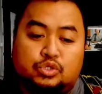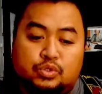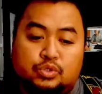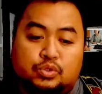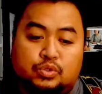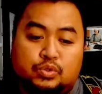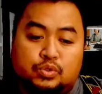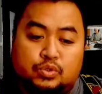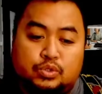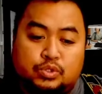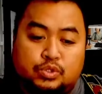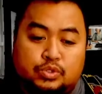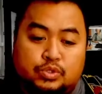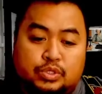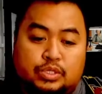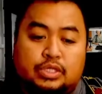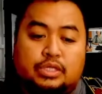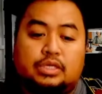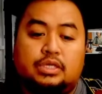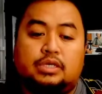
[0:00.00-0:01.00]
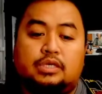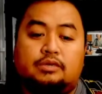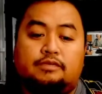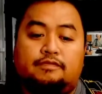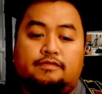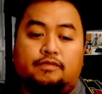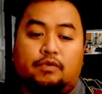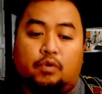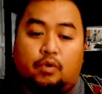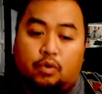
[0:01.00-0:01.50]
two three
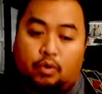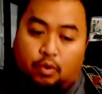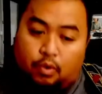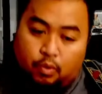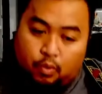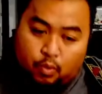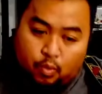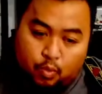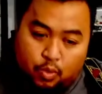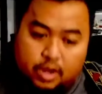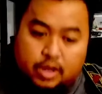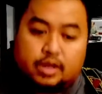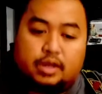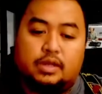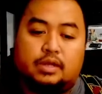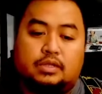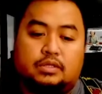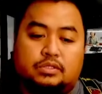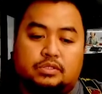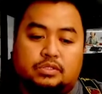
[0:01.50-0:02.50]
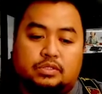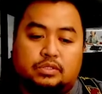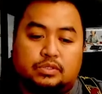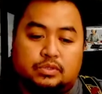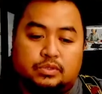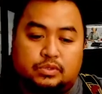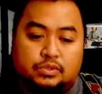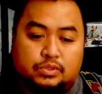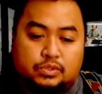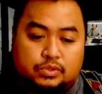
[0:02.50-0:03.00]
four one
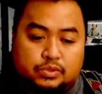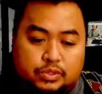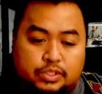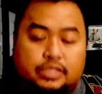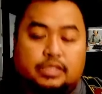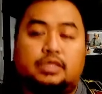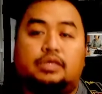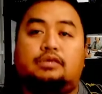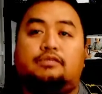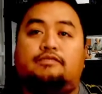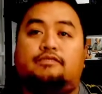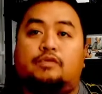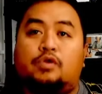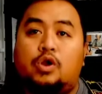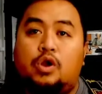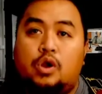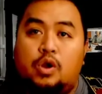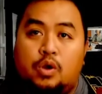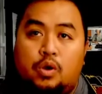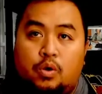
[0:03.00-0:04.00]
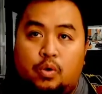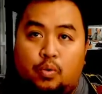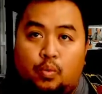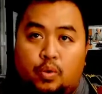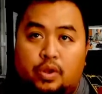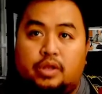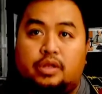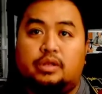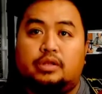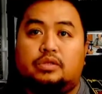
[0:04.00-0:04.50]
two
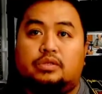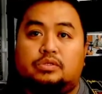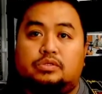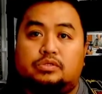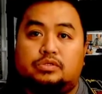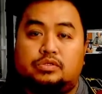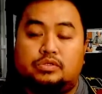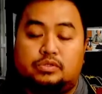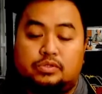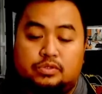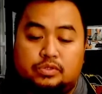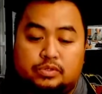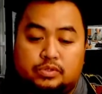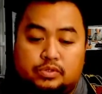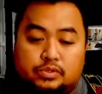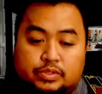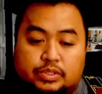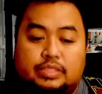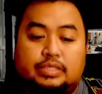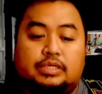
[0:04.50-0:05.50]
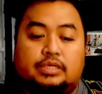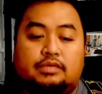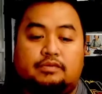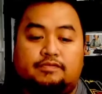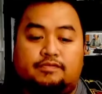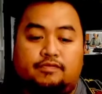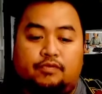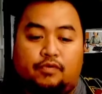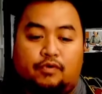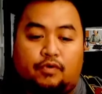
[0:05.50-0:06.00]
three one
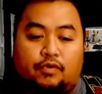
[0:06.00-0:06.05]
two